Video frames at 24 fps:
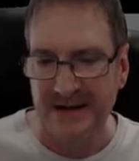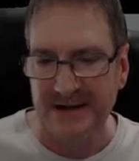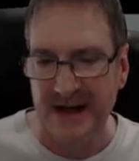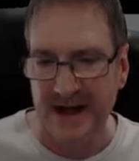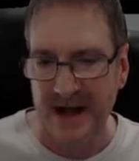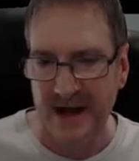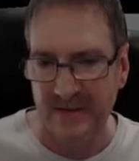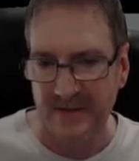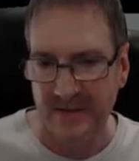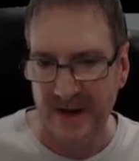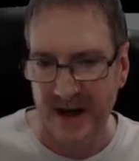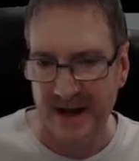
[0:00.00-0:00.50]
You can
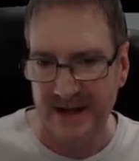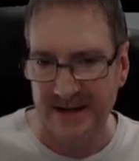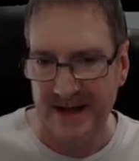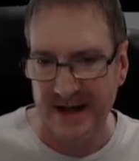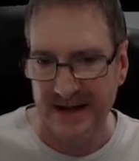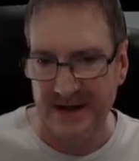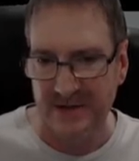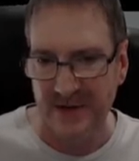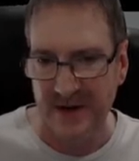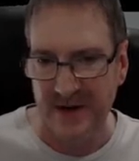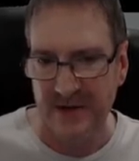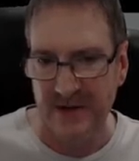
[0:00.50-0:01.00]
see how
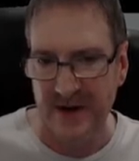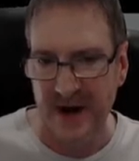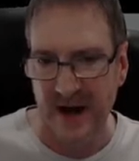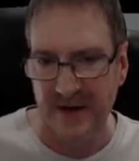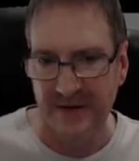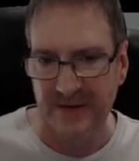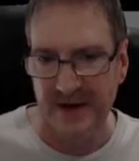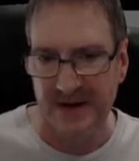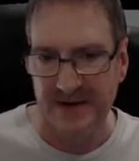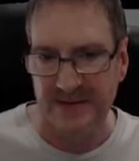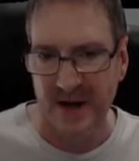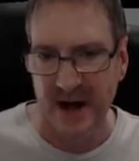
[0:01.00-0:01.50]
fast that's
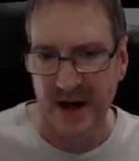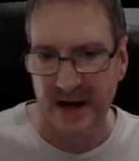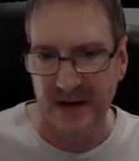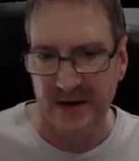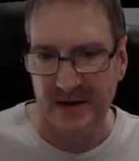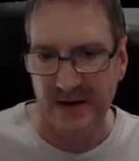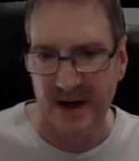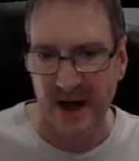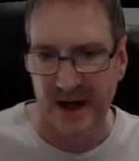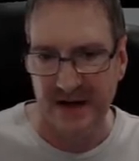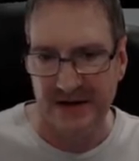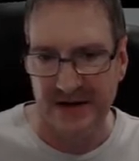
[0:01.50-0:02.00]
rendering out those
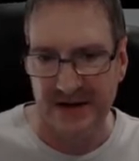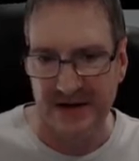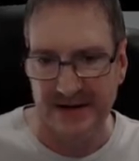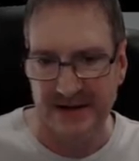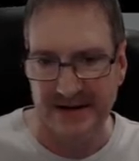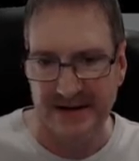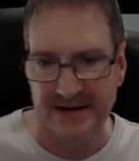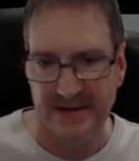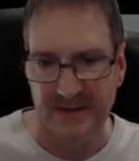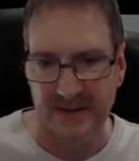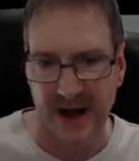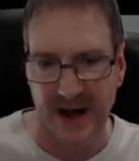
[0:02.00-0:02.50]
particles.
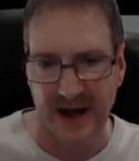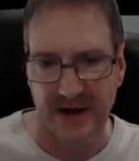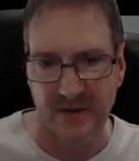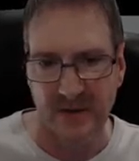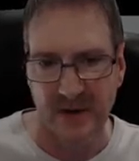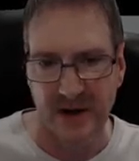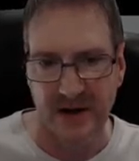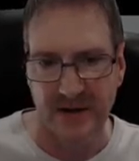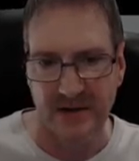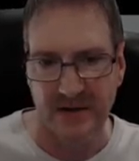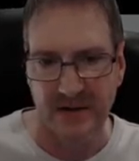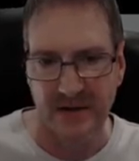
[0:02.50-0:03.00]
Actually, this is the
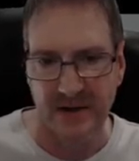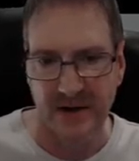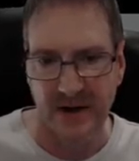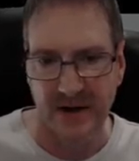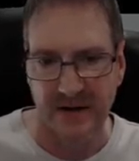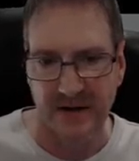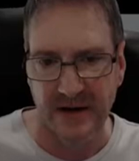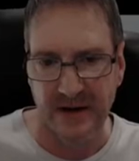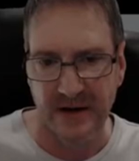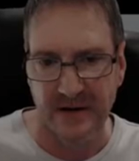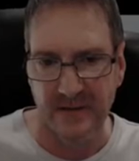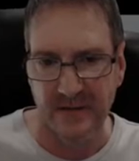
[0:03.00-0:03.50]
paint one,
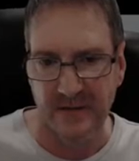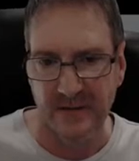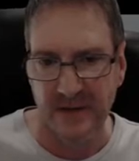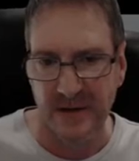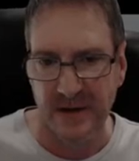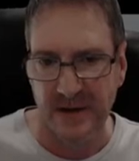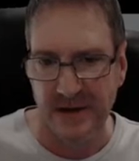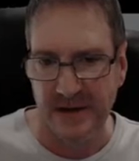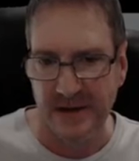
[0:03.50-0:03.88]
I think.